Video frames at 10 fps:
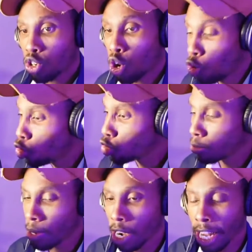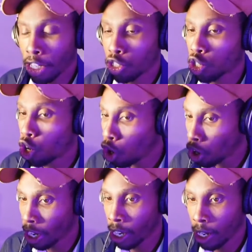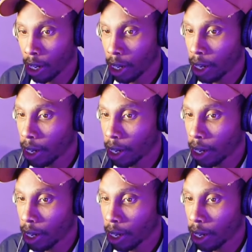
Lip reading: Kuzma is cooking.